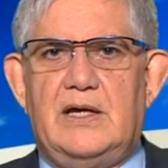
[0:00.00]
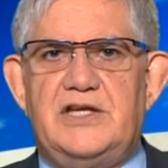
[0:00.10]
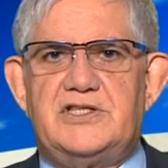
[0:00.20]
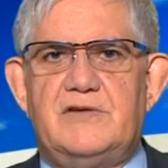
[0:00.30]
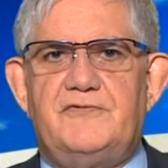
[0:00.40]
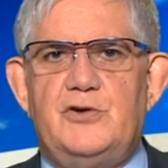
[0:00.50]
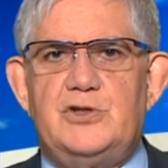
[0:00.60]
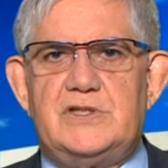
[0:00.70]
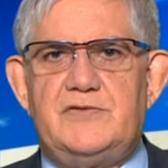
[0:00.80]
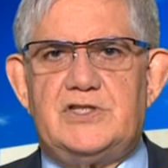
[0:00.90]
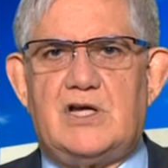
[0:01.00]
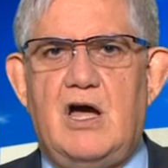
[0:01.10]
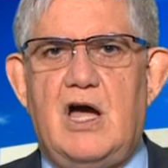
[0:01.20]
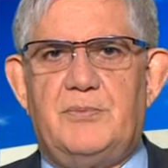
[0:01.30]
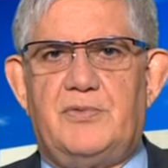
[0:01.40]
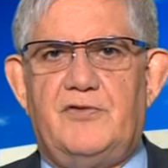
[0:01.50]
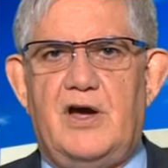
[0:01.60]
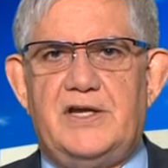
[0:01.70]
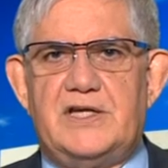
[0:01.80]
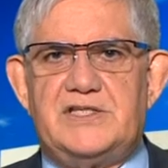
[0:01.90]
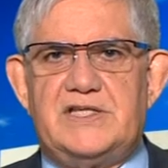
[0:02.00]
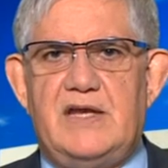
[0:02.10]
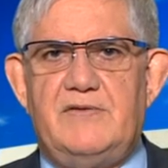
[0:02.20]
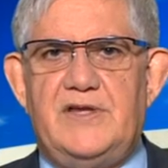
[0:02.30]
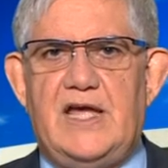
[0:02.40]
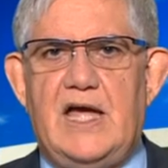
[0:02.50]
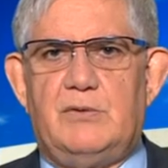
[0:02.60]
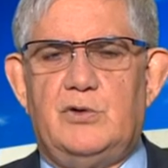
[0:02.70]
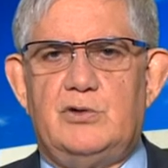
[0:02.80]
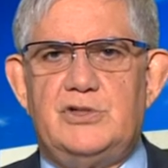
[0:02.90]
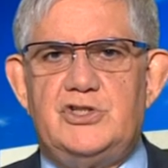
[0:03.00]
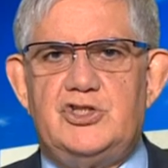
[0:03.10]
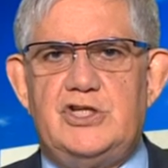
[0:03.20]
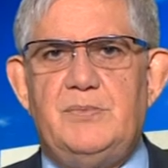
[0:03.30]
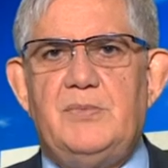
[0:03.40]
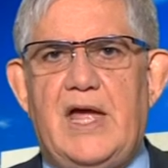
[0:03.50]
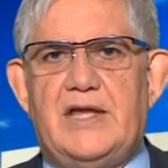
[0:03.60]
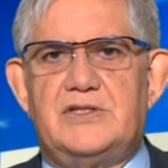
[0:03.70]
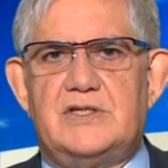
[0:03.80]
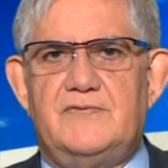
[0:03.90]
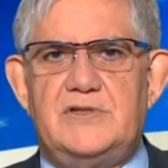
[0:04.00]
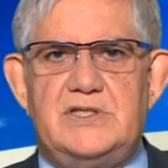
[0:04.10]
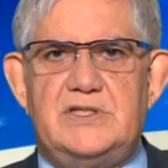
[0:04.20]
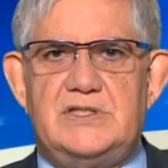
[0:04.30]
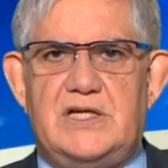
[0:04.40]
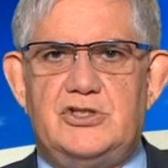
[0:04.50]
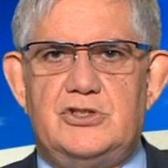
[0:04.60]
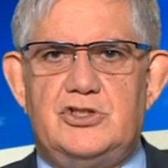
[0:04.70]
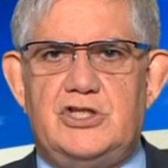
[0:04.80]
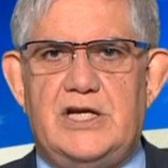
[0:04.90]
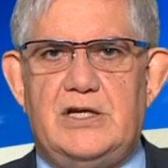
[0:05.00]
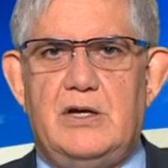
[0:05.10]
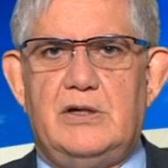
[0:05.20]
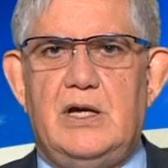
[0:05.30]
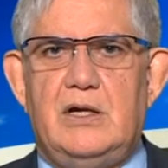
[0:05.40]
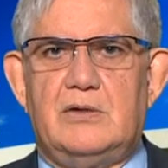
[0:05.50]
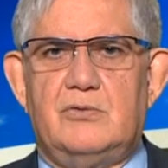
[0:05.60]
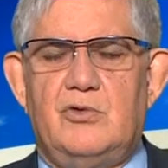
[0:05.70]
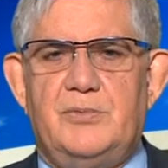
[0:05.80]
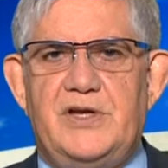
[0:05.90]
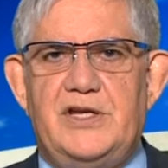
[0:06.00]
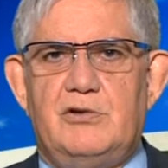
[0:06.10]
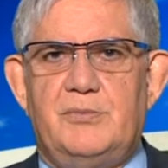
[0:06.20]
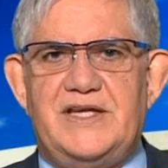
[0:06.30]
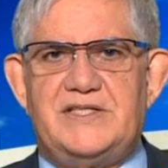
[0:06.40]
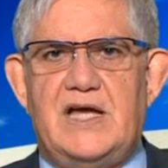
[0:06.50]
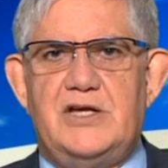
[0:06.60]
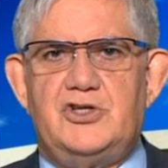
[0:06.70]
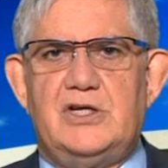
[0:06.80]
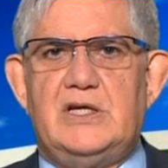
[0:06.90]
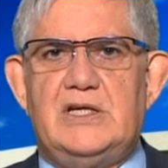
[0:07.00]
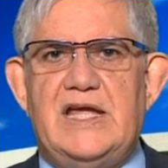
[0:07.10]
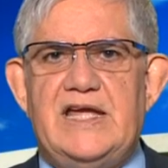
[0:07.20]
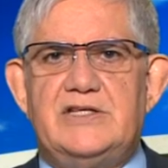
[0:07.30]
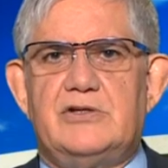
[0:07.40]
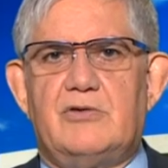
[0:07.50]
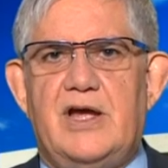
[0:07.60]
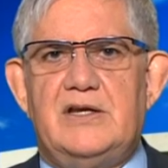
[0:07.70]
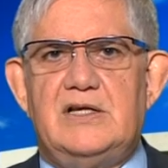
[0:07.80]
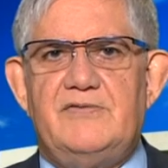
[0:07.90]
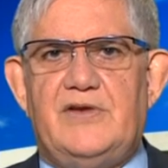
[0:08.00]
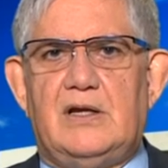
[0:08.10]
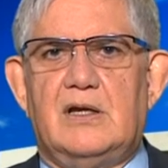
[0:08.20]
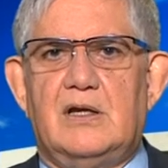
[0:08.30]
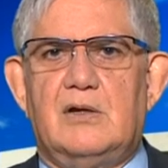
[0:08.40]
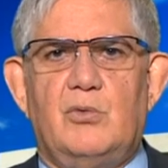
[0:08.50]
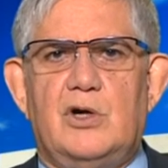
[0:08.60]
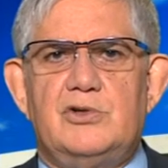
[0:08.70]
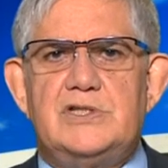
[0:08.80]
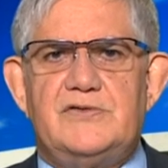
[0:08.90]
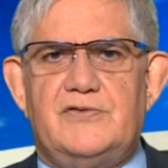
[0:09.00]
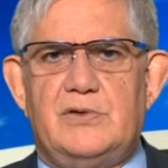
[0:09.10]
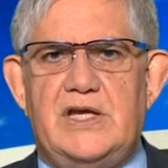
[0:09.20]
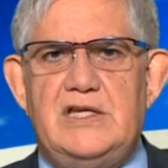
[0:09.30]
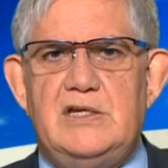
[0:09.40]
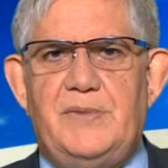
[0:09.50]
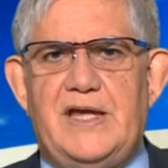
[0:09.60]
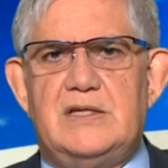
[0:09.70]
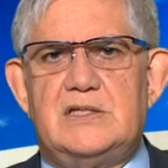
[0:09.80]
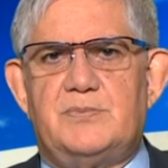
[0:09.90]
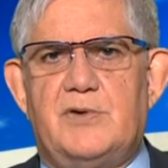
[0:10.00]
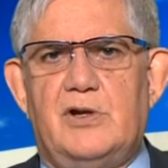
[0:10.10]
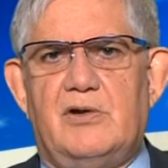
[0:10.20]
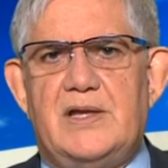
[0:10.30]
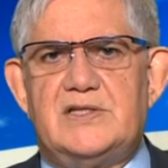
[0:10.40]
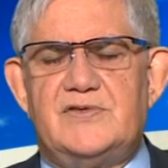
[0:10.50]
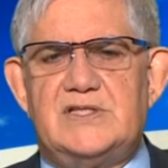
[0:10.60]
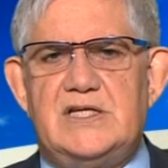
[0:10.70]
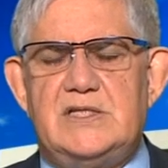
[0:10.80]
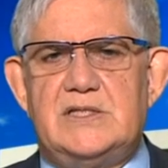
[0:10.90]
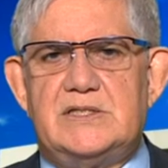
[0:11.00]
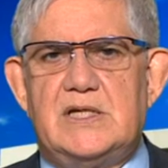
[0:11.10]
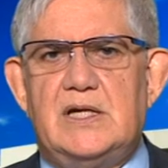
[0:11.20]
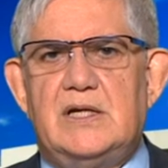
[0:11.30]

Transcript: It's the first of its kind, providing a state of the art wellness gym and services such as chair yoga, remedial massaging, and integrated living, wellness for independence programs for seniors.